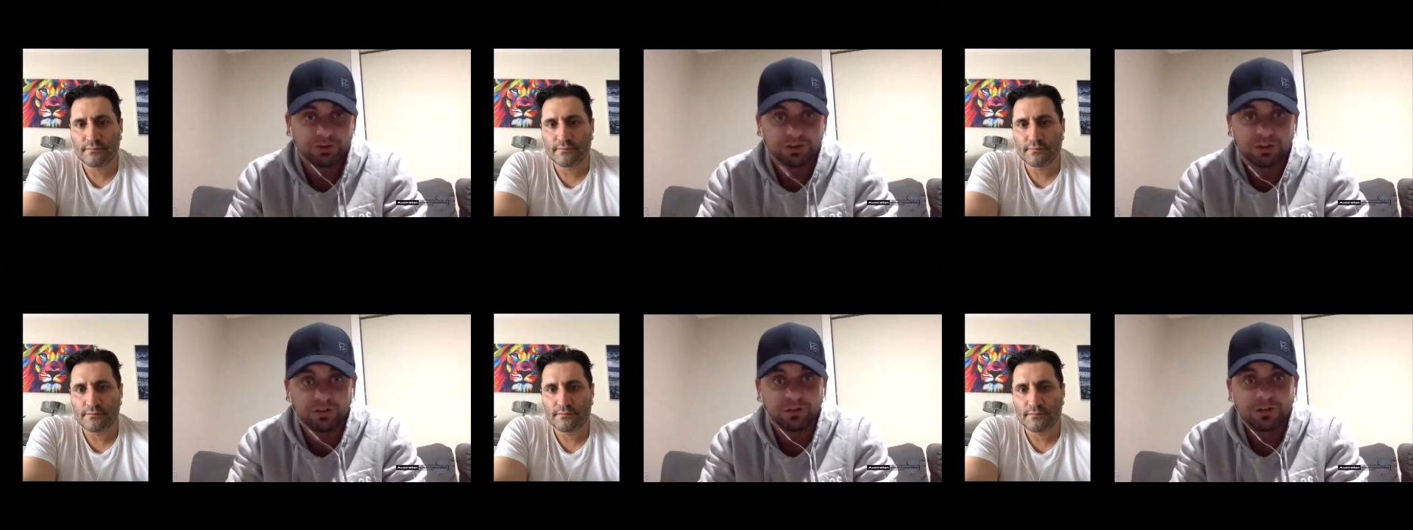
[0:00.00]
Speaker 1: of
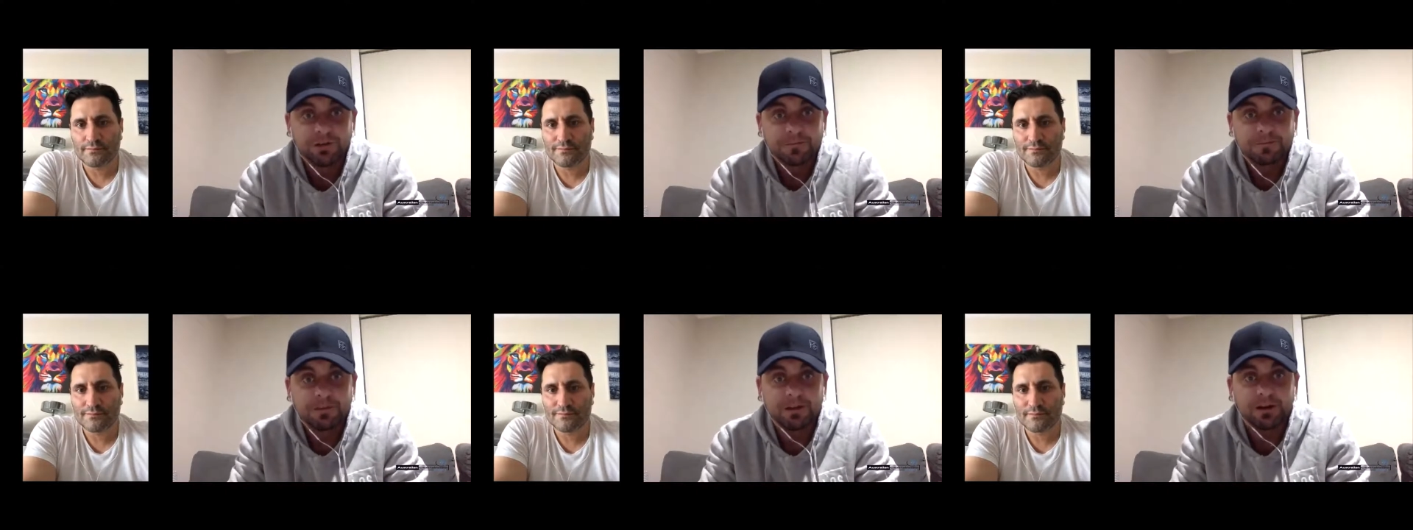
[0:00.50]
stuff
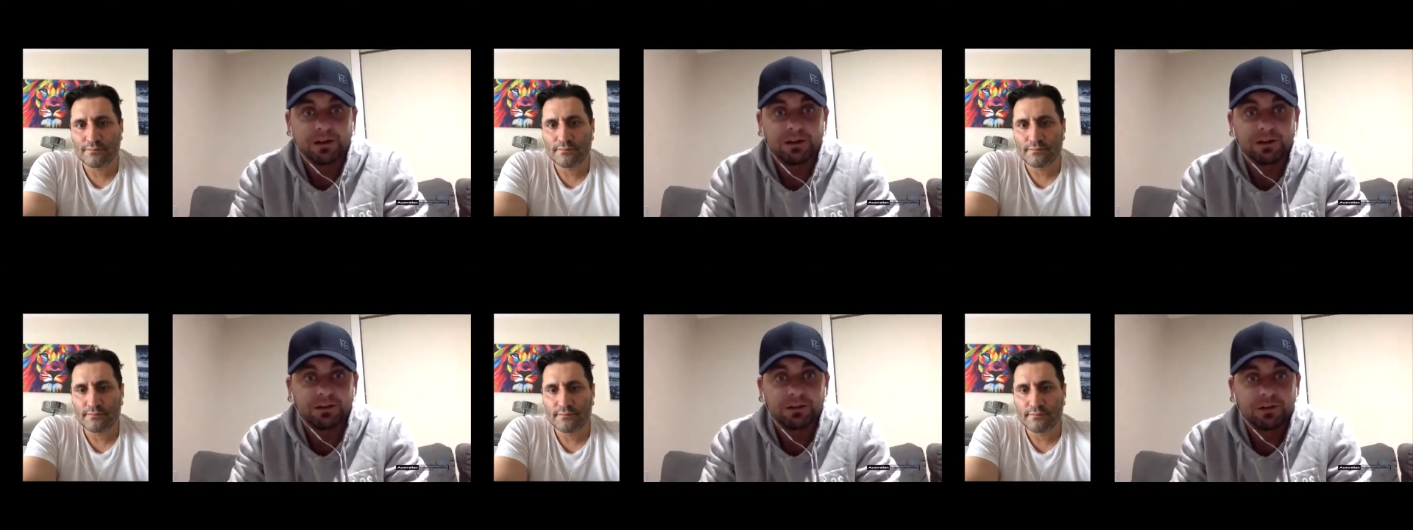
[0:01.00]

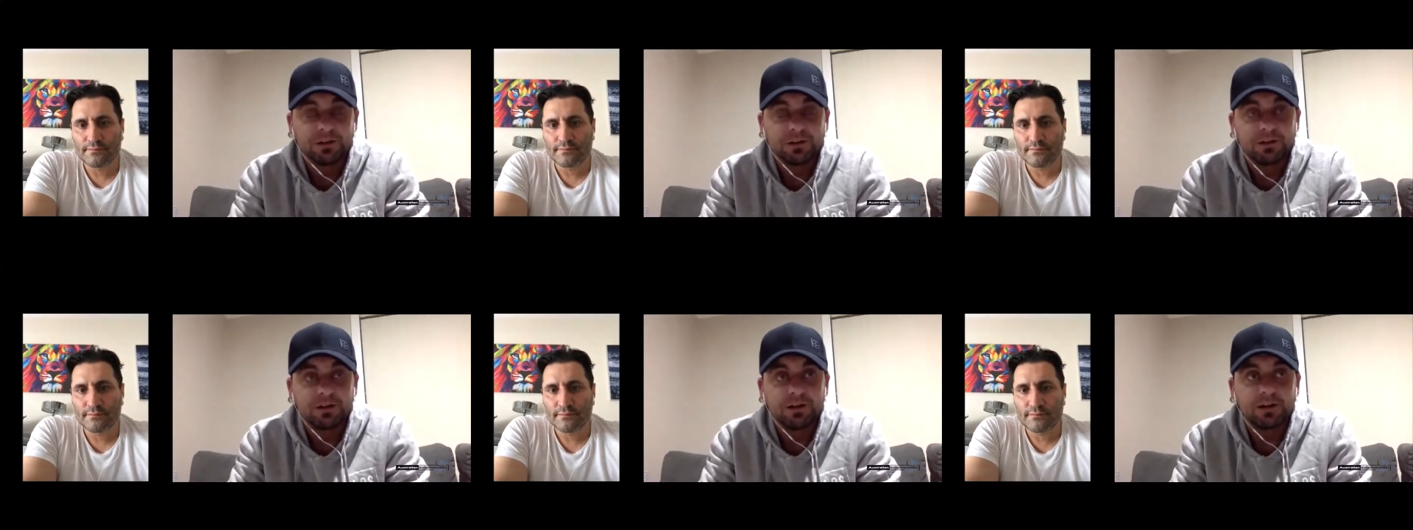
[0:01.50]
and
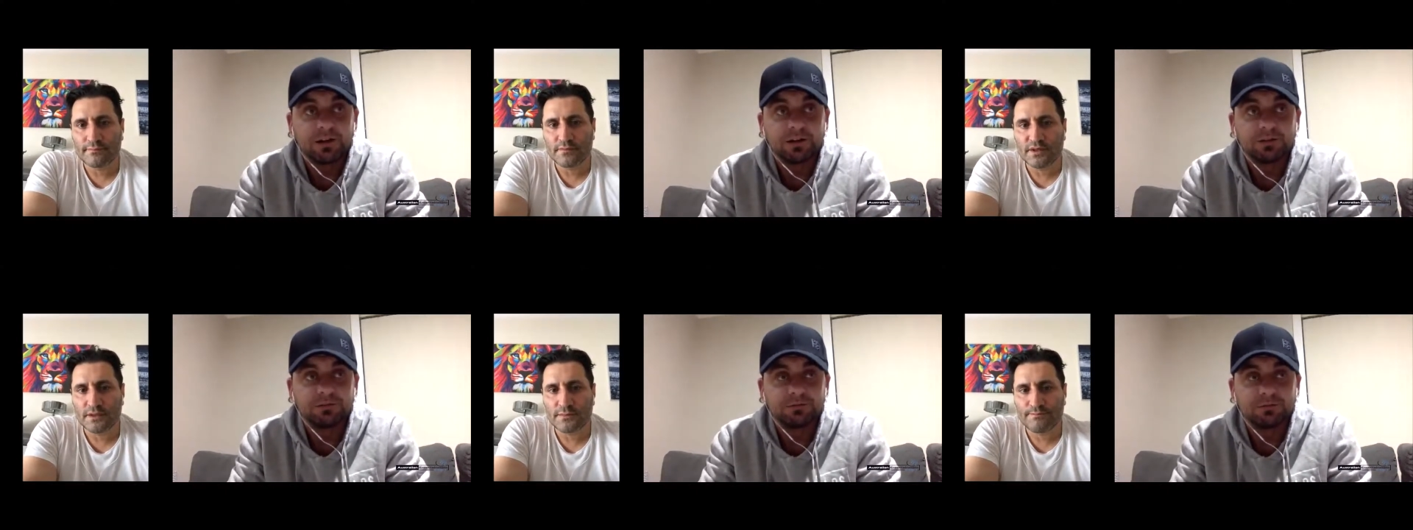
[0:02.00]
um,
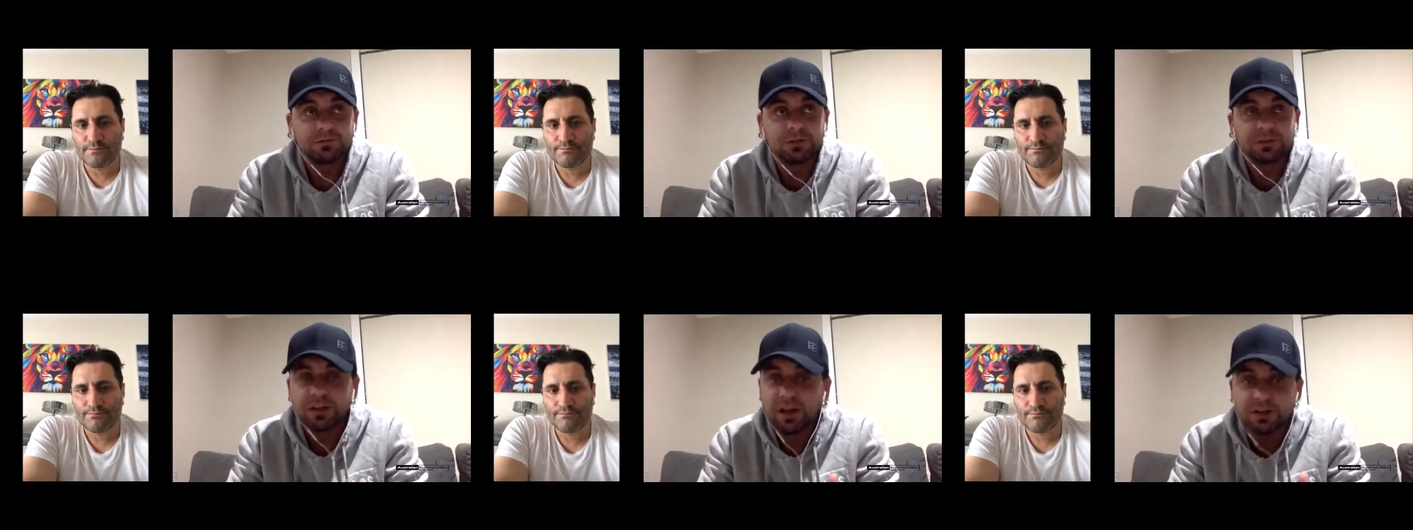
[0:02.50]
yeah. it's
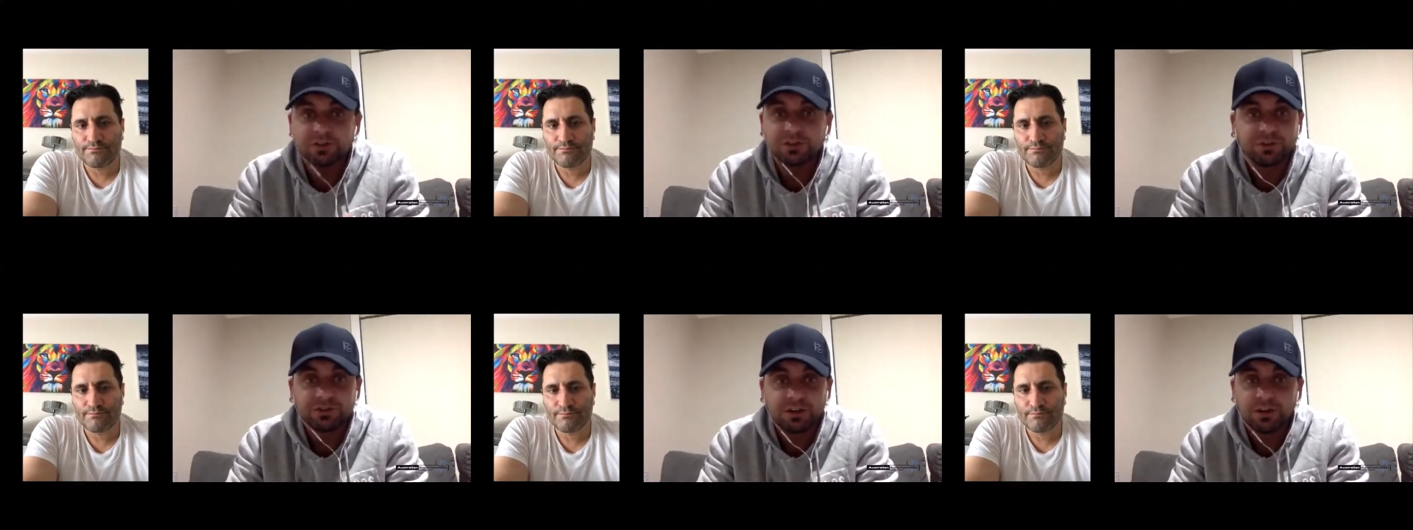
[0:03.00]
actually
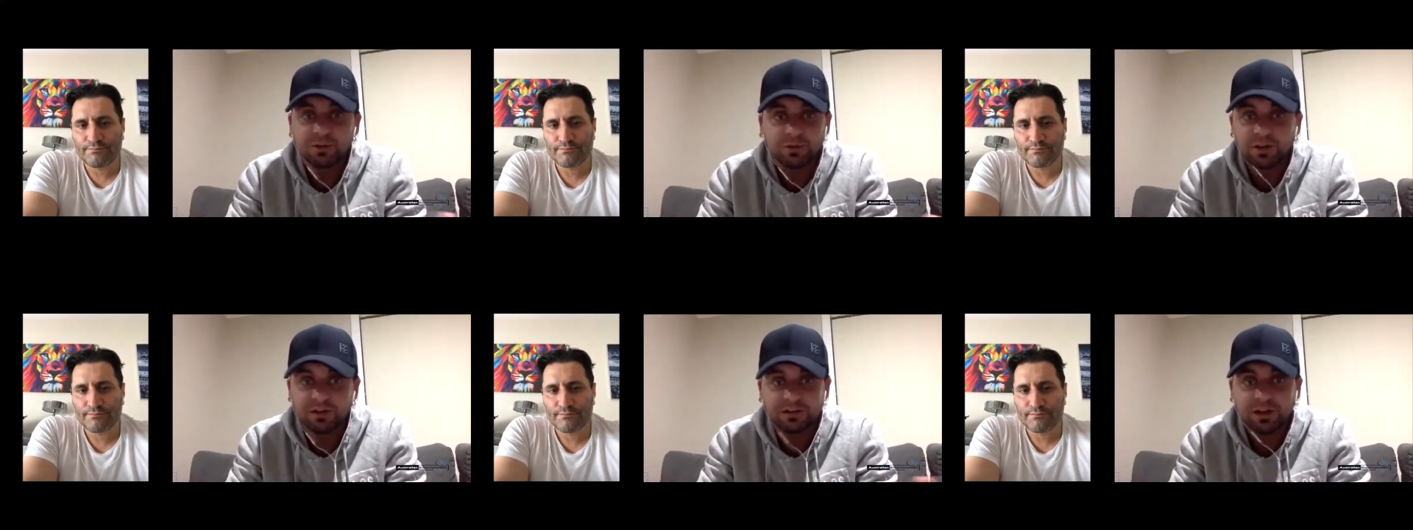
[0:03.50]
resonating with
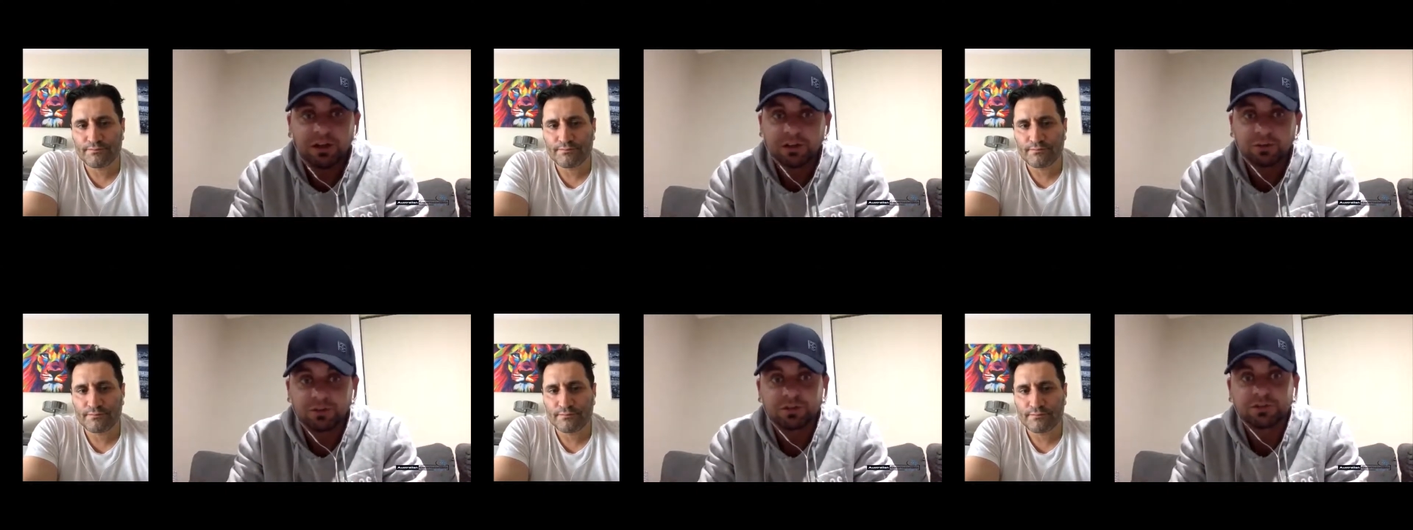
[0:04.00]
exactly
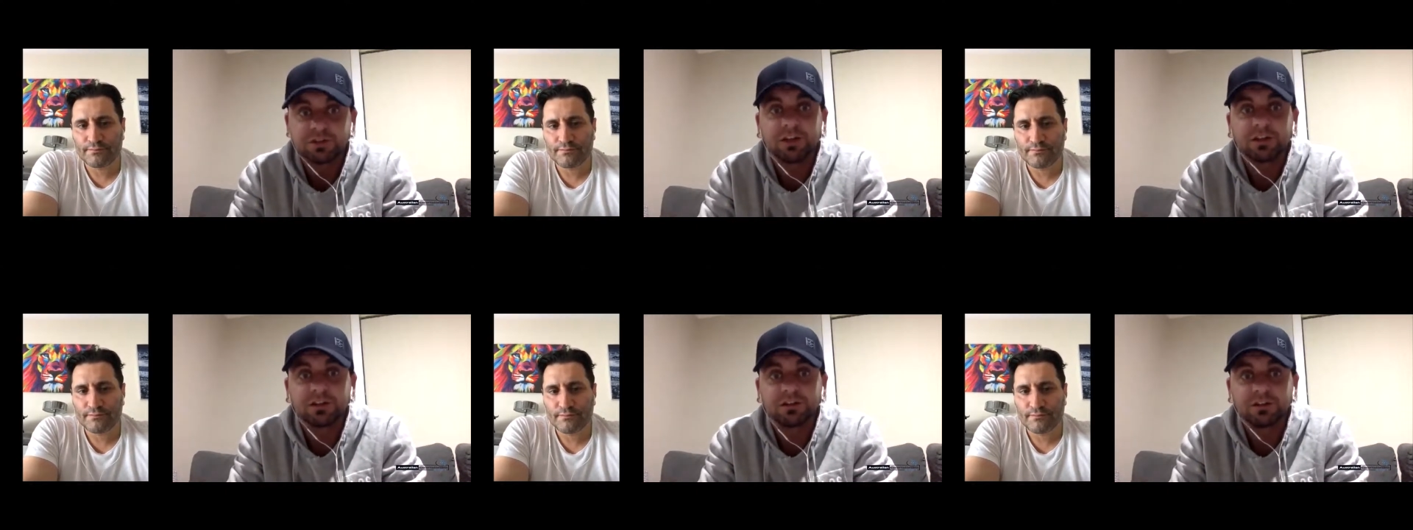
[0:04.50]
what you're
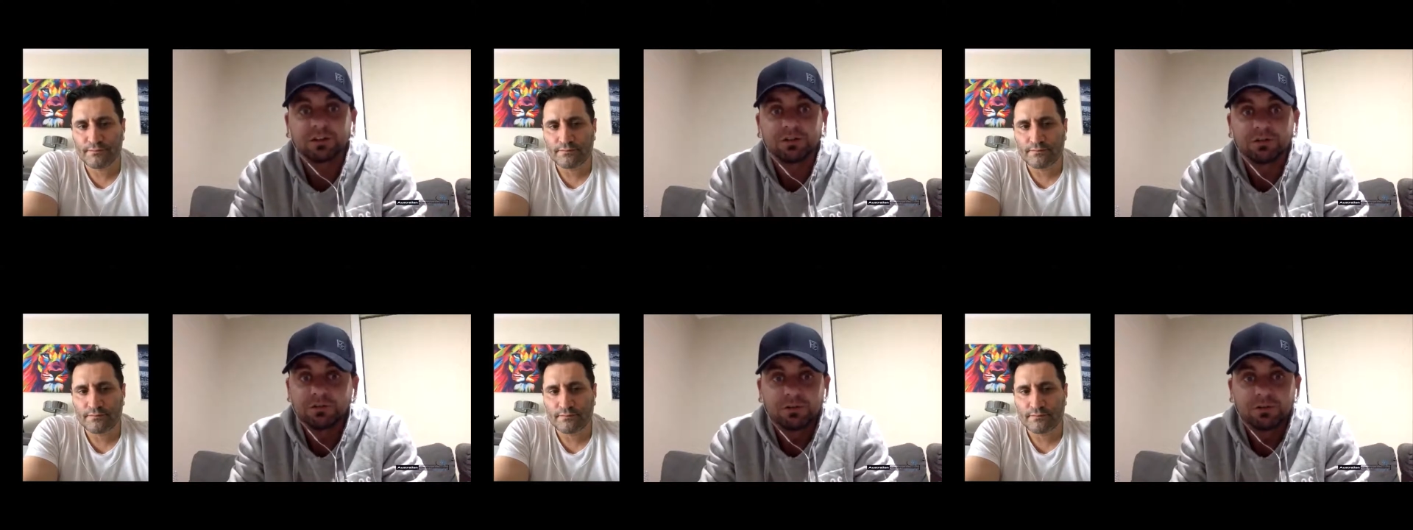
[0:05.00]
saying so